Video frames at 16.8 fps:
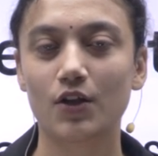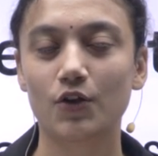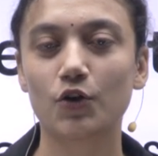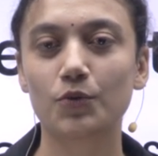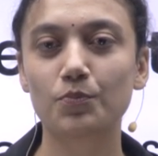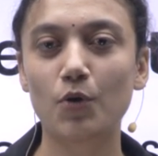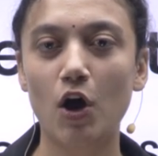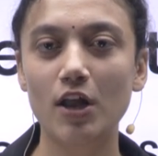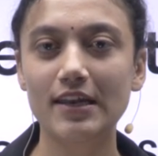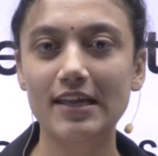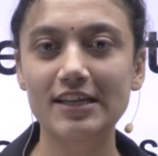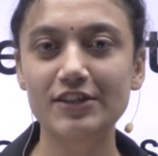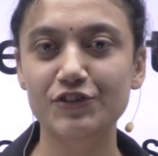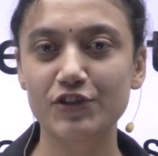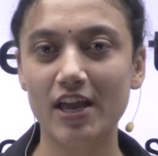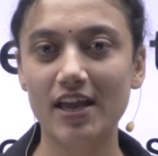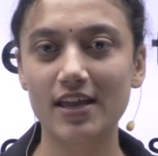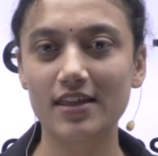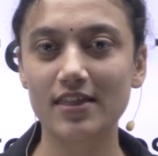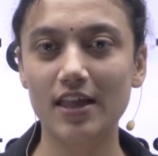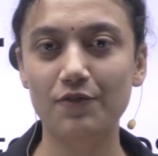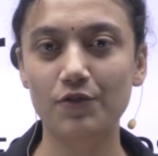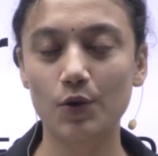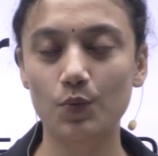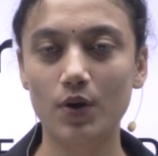Good morning, Jai Hind
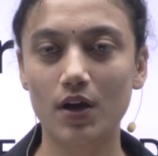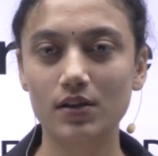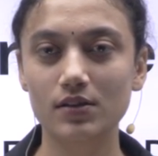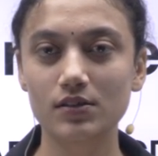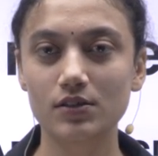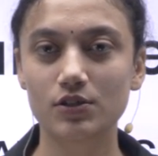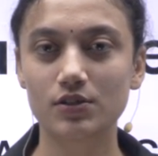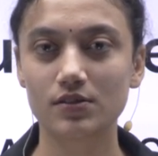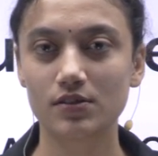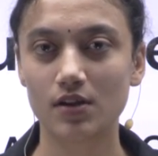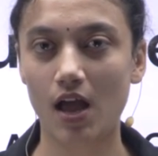everyone.